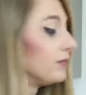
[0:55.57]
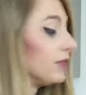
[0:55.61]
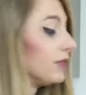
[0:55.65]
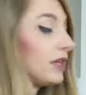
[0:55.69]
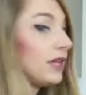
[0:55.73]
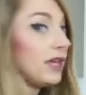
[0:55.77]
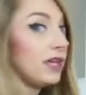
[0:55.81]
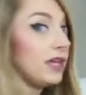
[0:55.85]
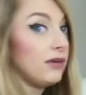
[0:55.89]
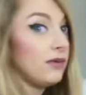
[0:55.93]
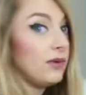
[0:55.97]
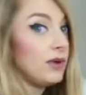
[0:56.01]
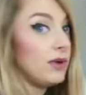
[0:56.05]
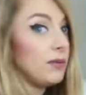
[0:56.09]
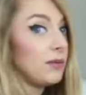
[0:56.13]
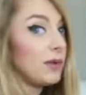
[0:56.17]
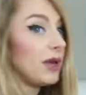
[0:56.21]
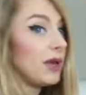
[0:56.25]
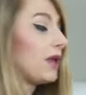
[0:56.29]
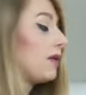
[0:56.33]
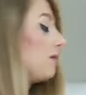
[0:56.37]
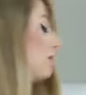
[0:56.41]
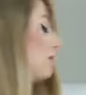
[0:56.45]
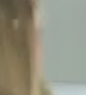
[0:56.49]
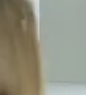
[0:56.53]
kiwi
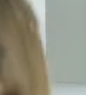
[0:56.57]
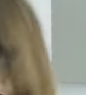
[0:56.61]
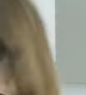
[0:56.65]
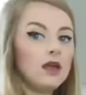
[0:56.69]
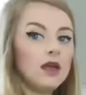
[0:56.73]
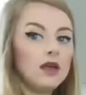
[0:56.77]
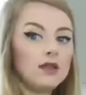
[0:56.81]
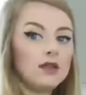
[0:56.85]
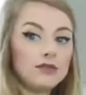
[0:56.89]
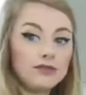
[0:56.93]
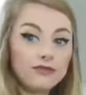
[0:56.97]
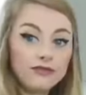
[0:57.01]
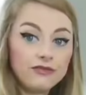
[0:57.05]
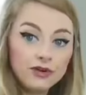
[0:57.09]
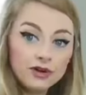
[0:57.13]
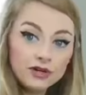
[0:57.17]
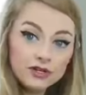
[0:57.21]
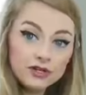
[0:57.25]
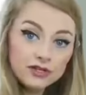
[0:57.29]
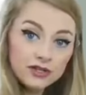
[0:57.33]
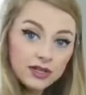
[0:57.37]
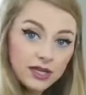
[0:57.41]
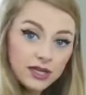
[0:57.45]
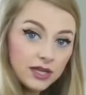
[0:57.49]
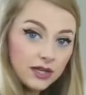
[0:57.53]
maybe. The
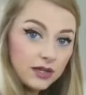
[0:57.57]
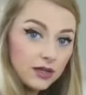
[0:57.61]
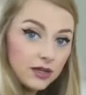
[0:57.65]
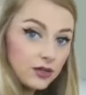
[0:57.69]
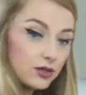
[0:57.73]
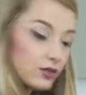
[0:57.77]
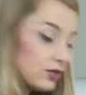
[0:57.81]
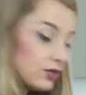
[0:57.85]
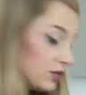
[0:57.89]
first thing you